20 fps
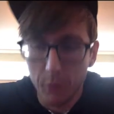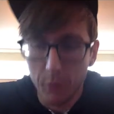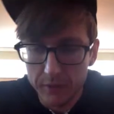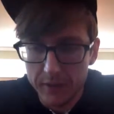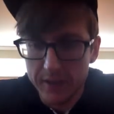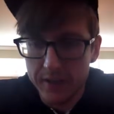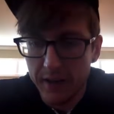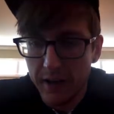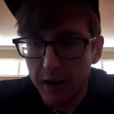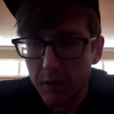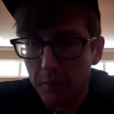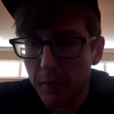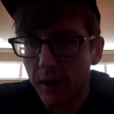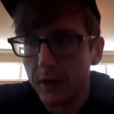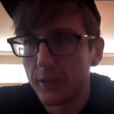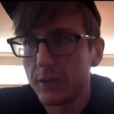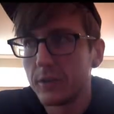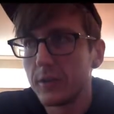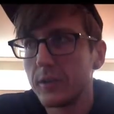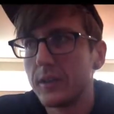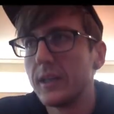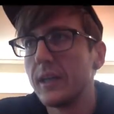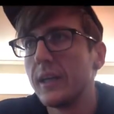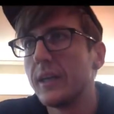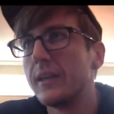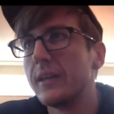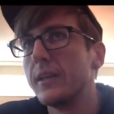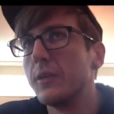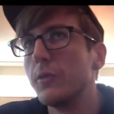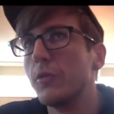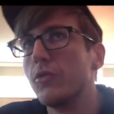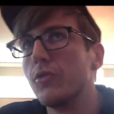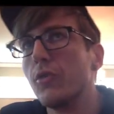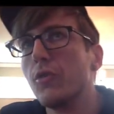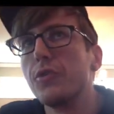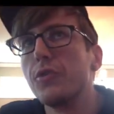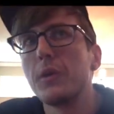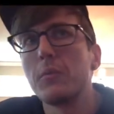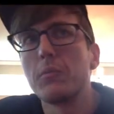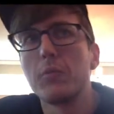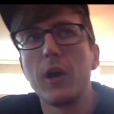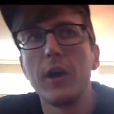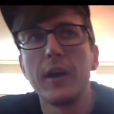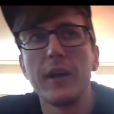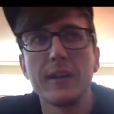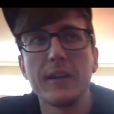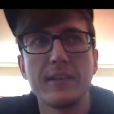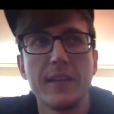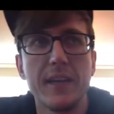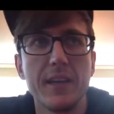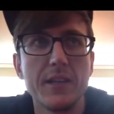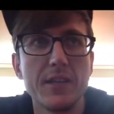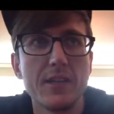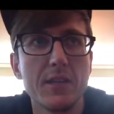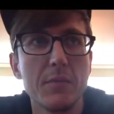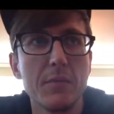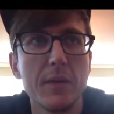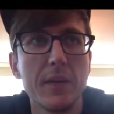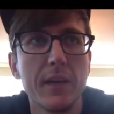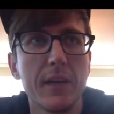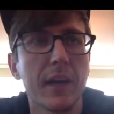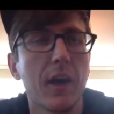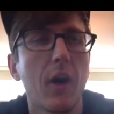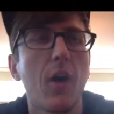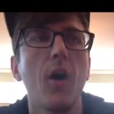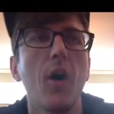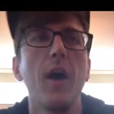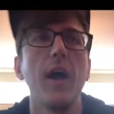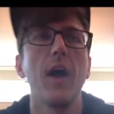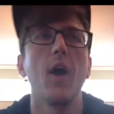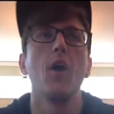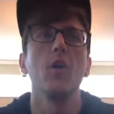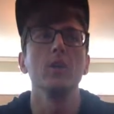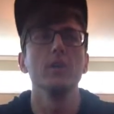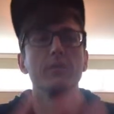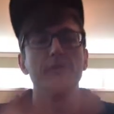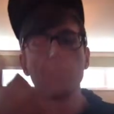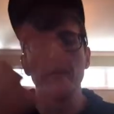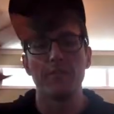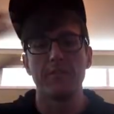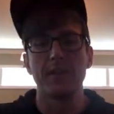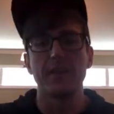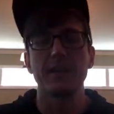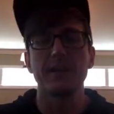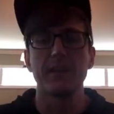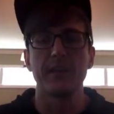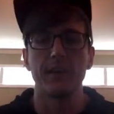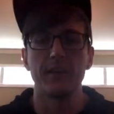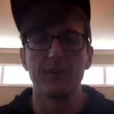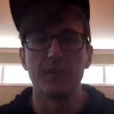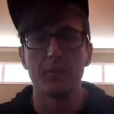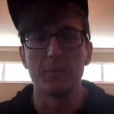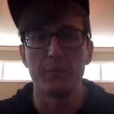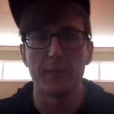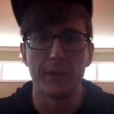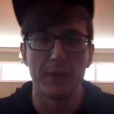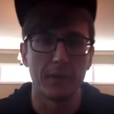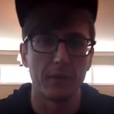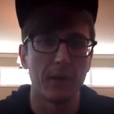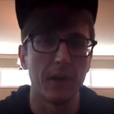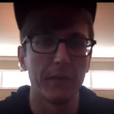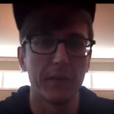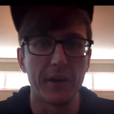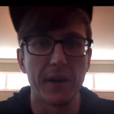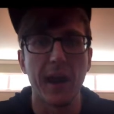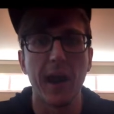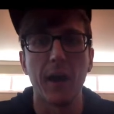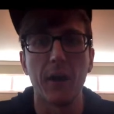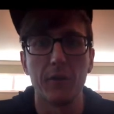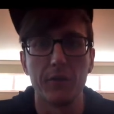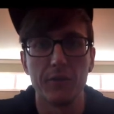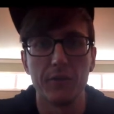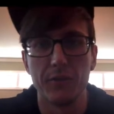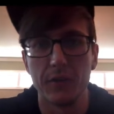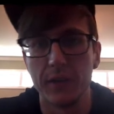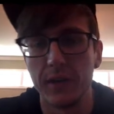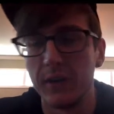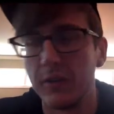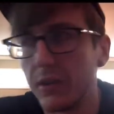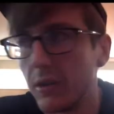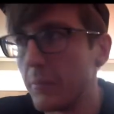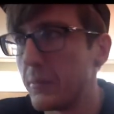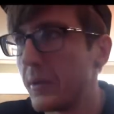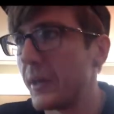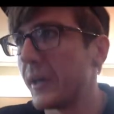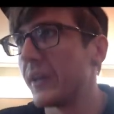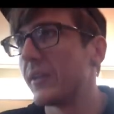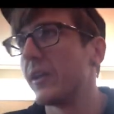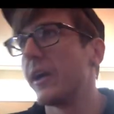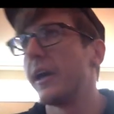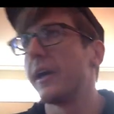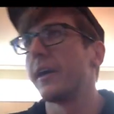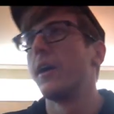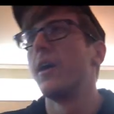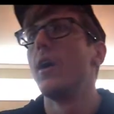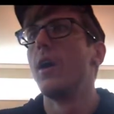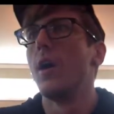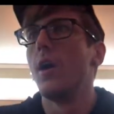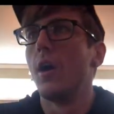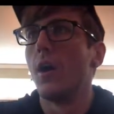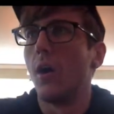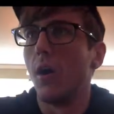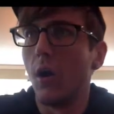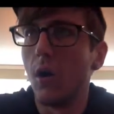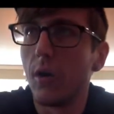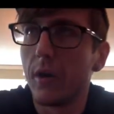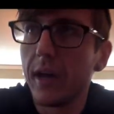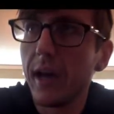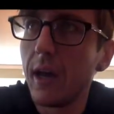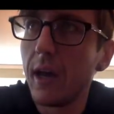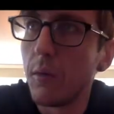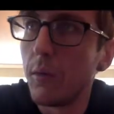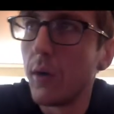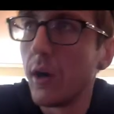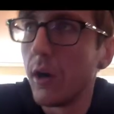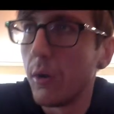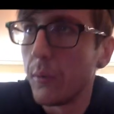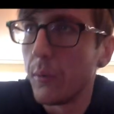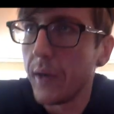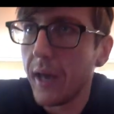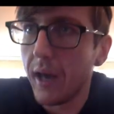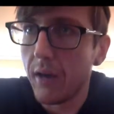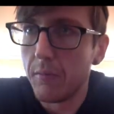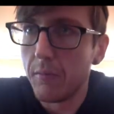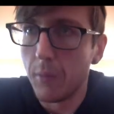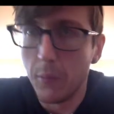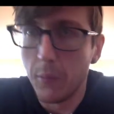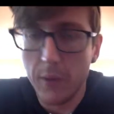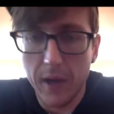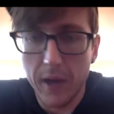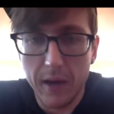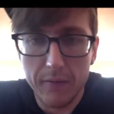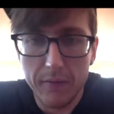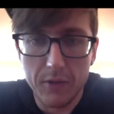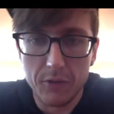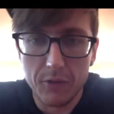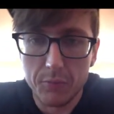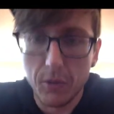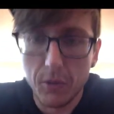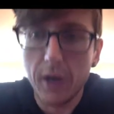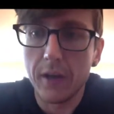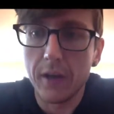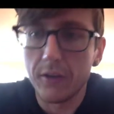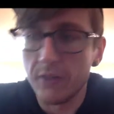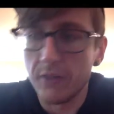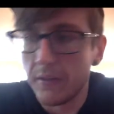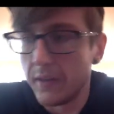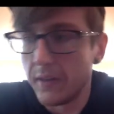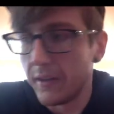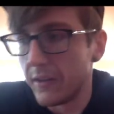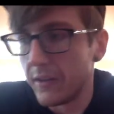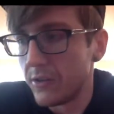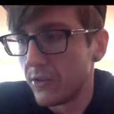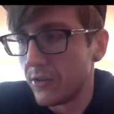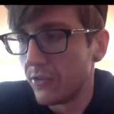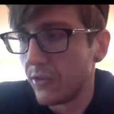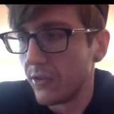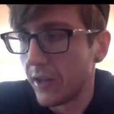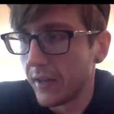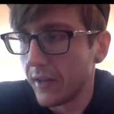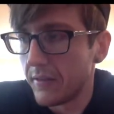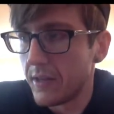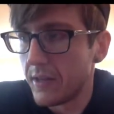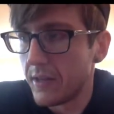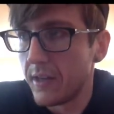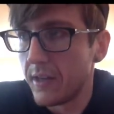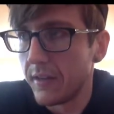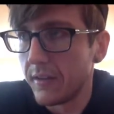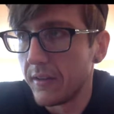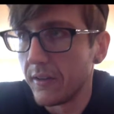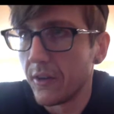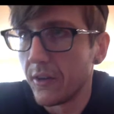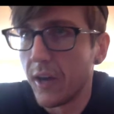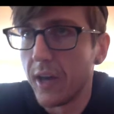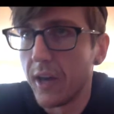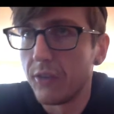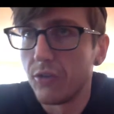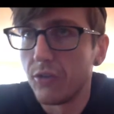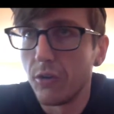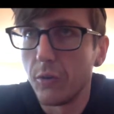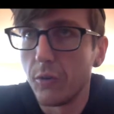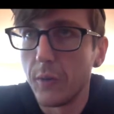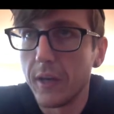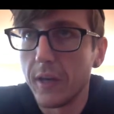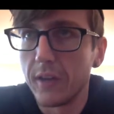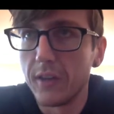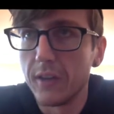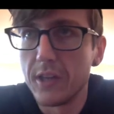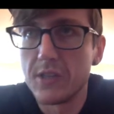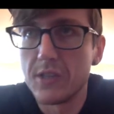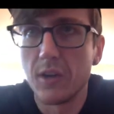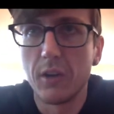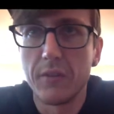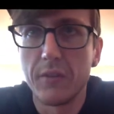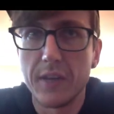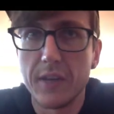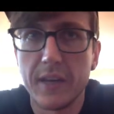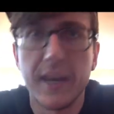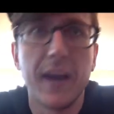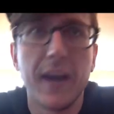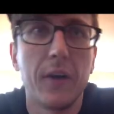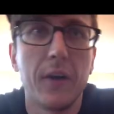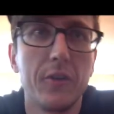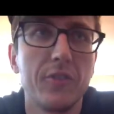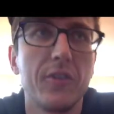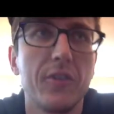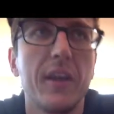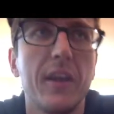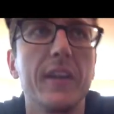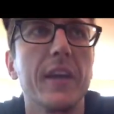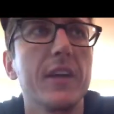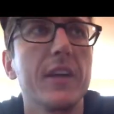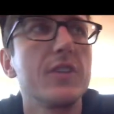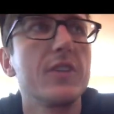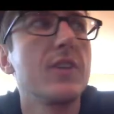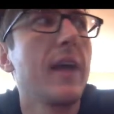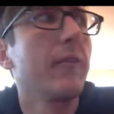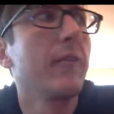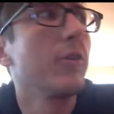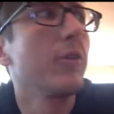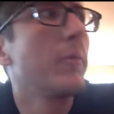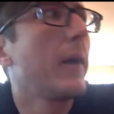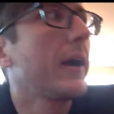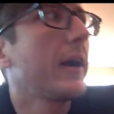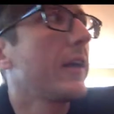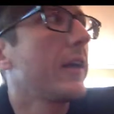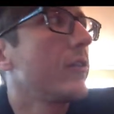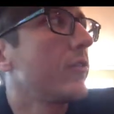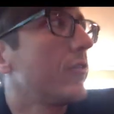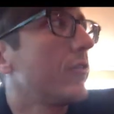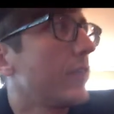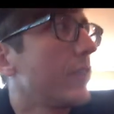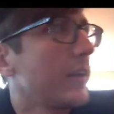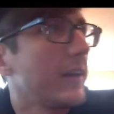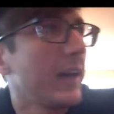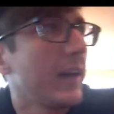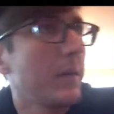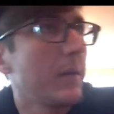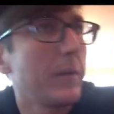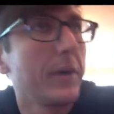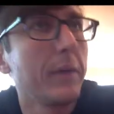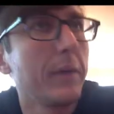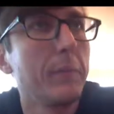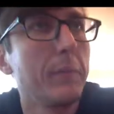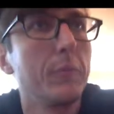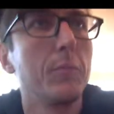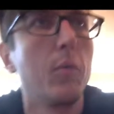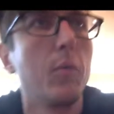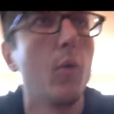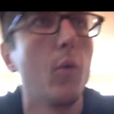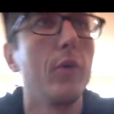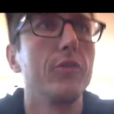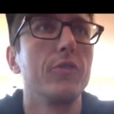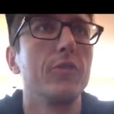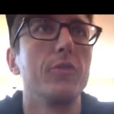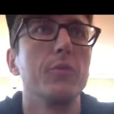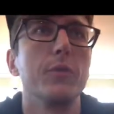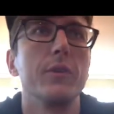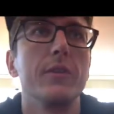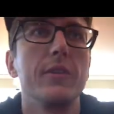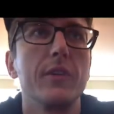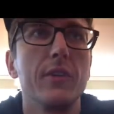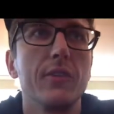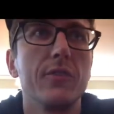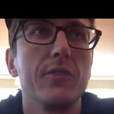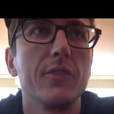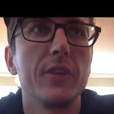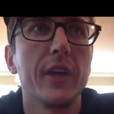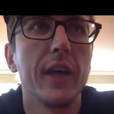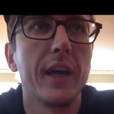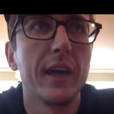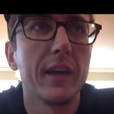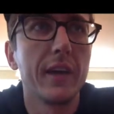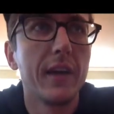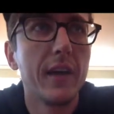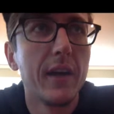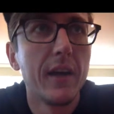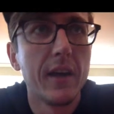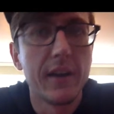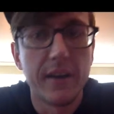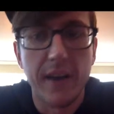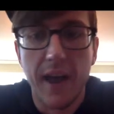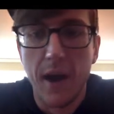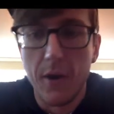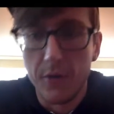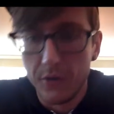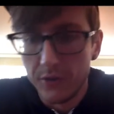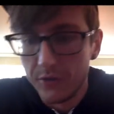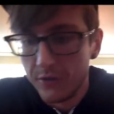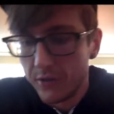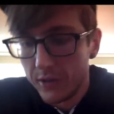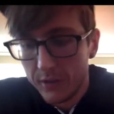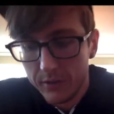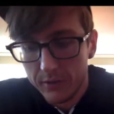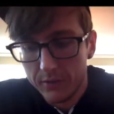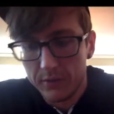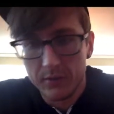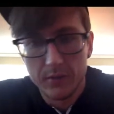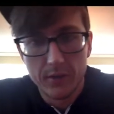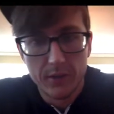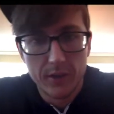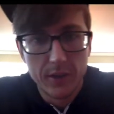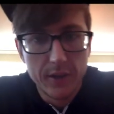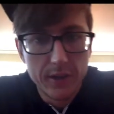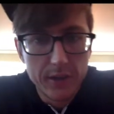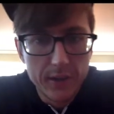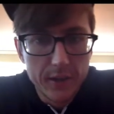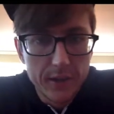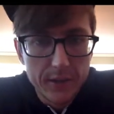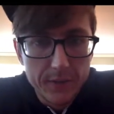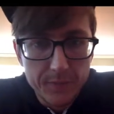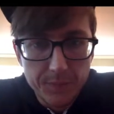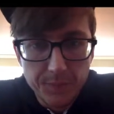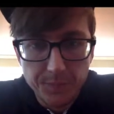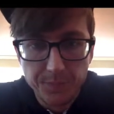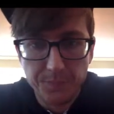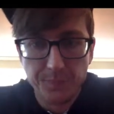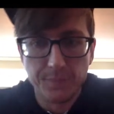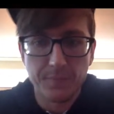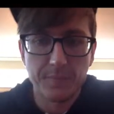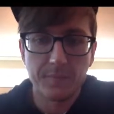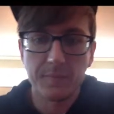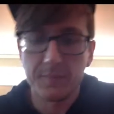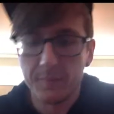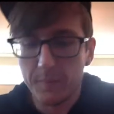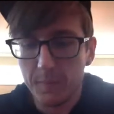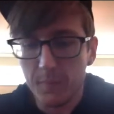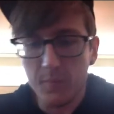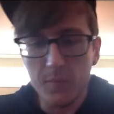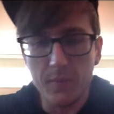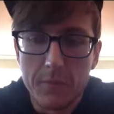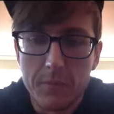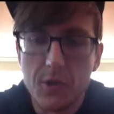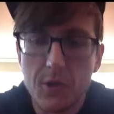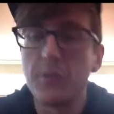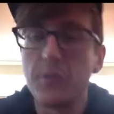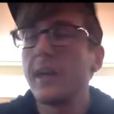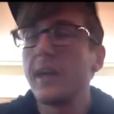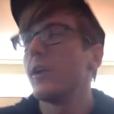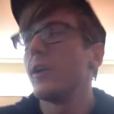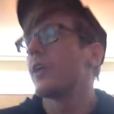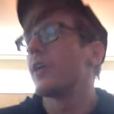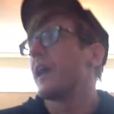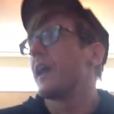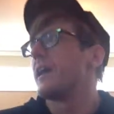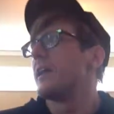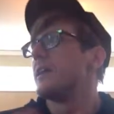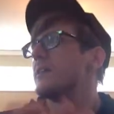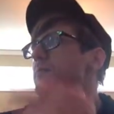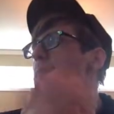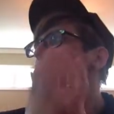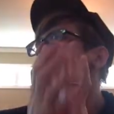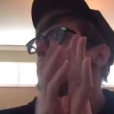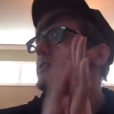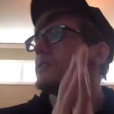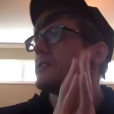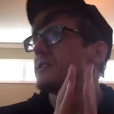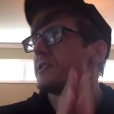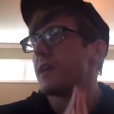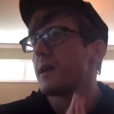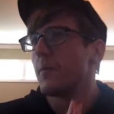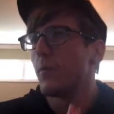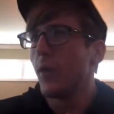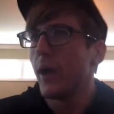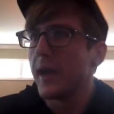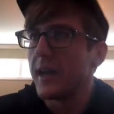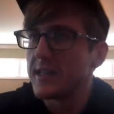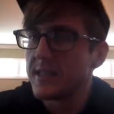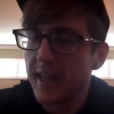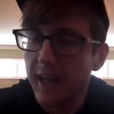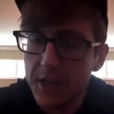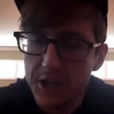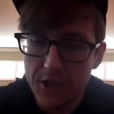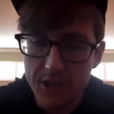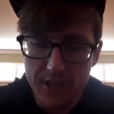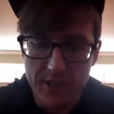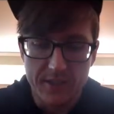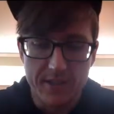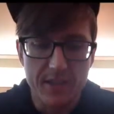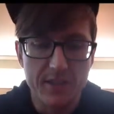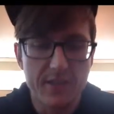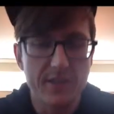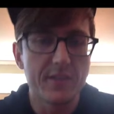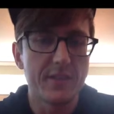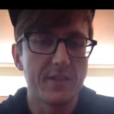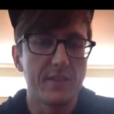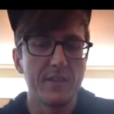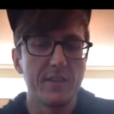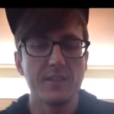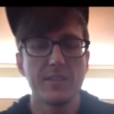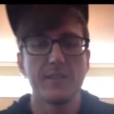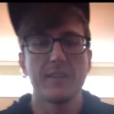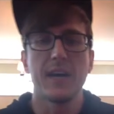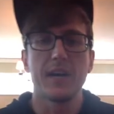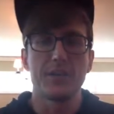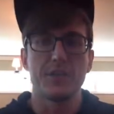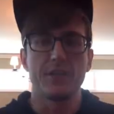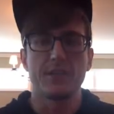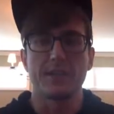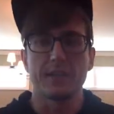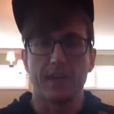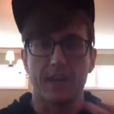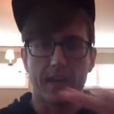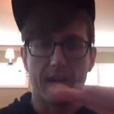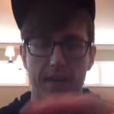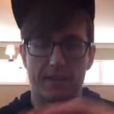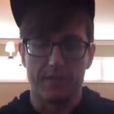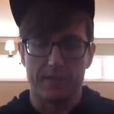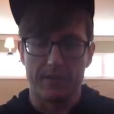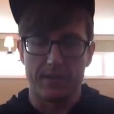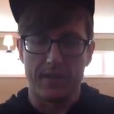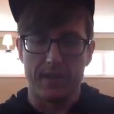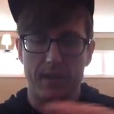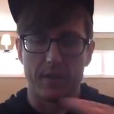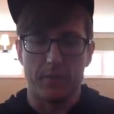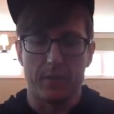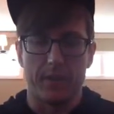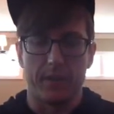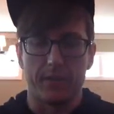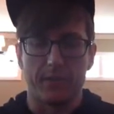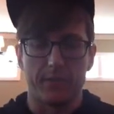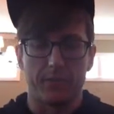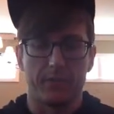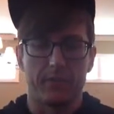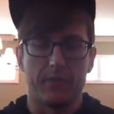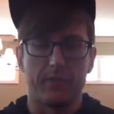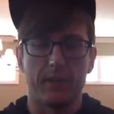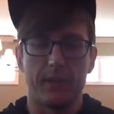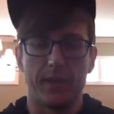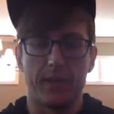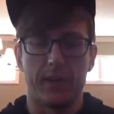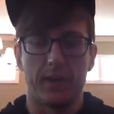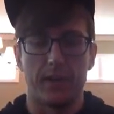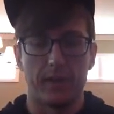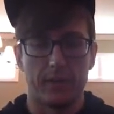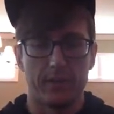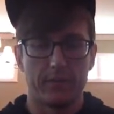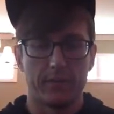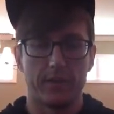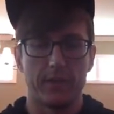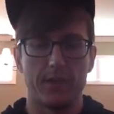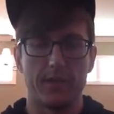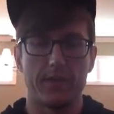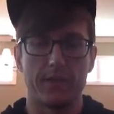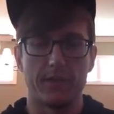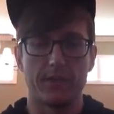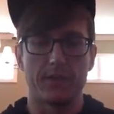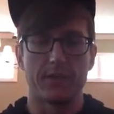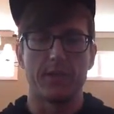with the data model, the resulting product tends to be like all of the thinking ends up being around the nouns. It ends up being like, oh, okay, well we have these products, and then this is like okay, so we can list all the accounts, and like everybody's thinking becomes poisoned with this like noun disease. So then, okay, in much in the same way, it's not just this is not just kind of at the database layer. There's